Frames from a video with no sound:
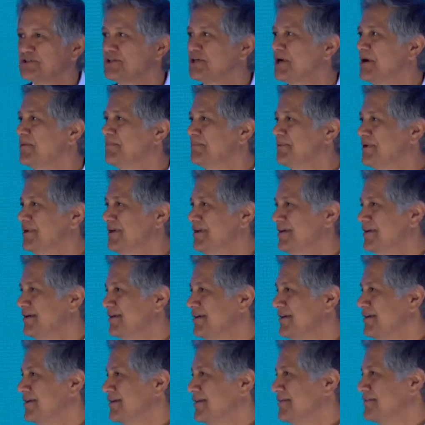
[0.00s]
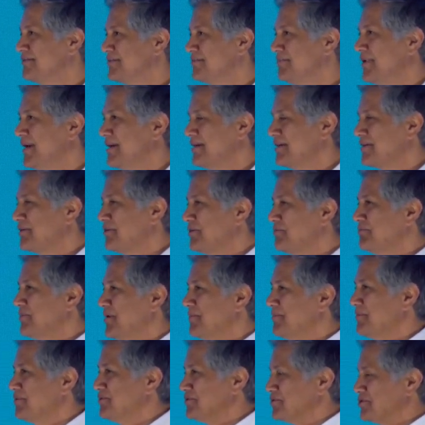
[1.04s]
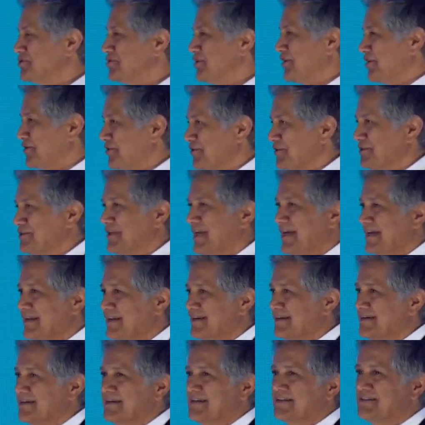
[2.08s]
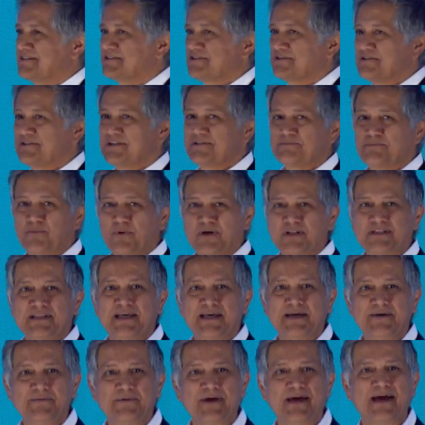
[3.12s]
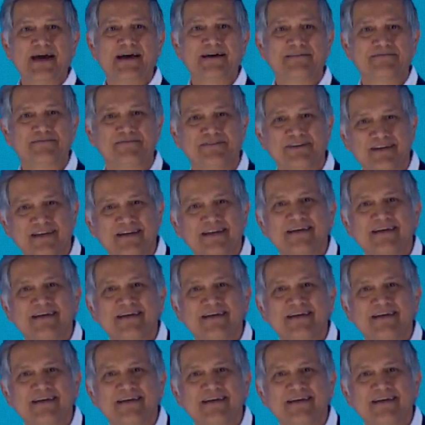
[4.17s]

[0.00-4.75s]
company, to make a commitment to share your data so that one day we have